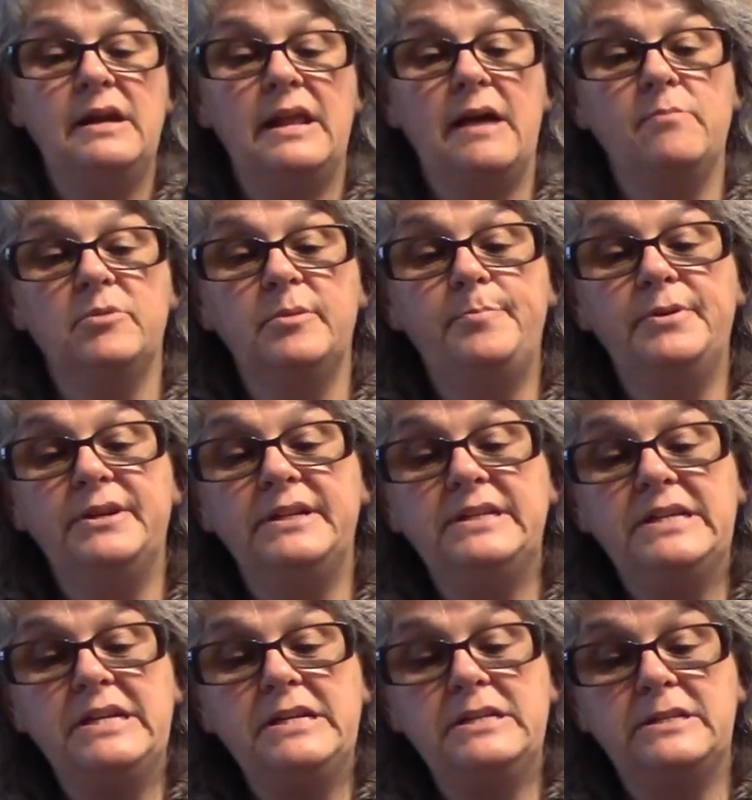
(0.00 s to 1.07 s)
I'm going to put a
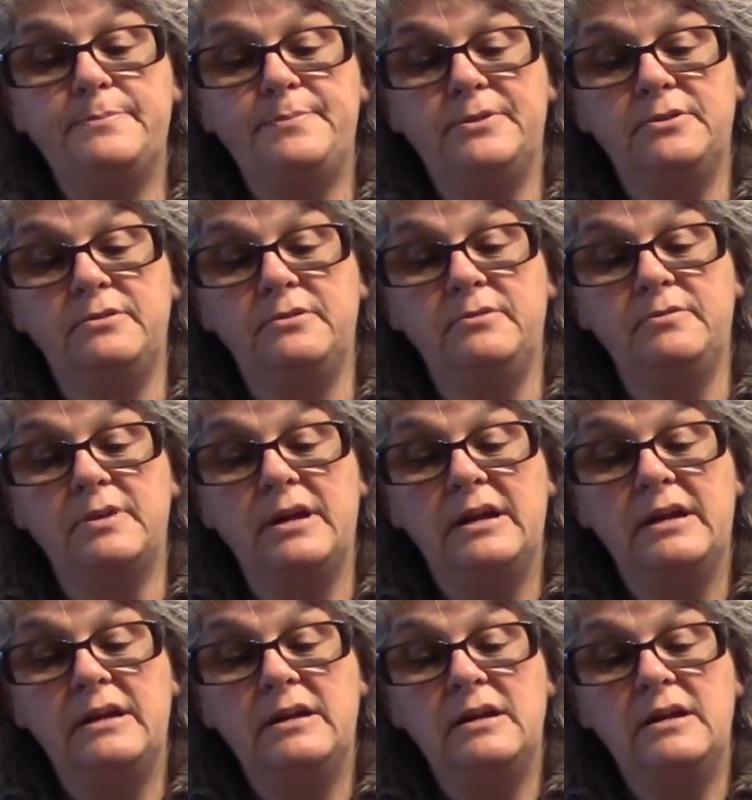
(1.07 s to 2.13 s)
teaspoon
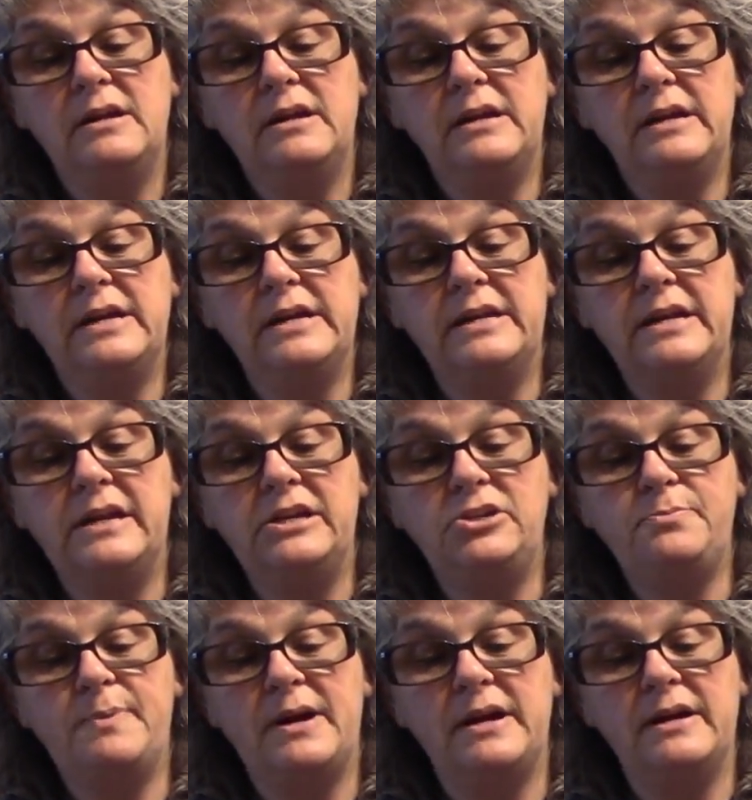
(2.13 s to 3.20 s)
in
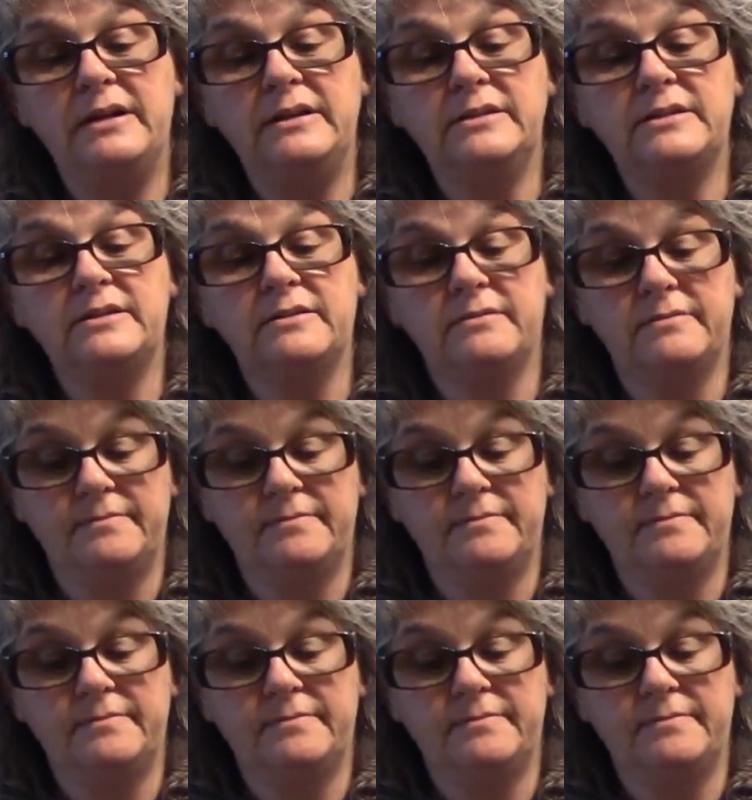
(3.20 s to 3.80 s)
each pint.